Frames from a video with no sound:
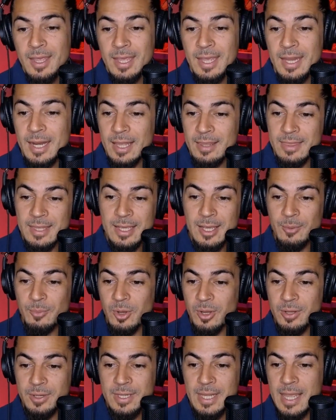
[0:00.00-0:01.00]
And I think I'm
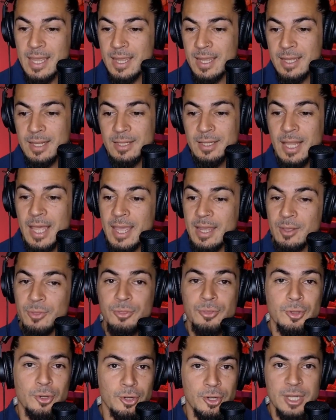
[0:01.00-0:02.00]
on day like
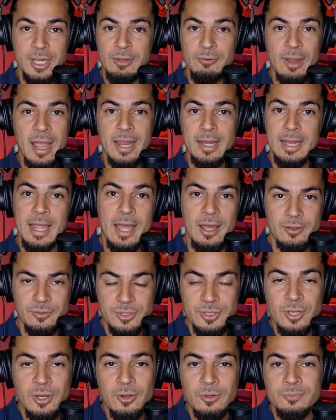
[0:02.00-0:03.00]
30 right now.
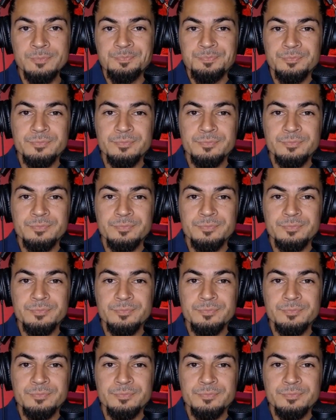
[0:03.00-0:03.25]
So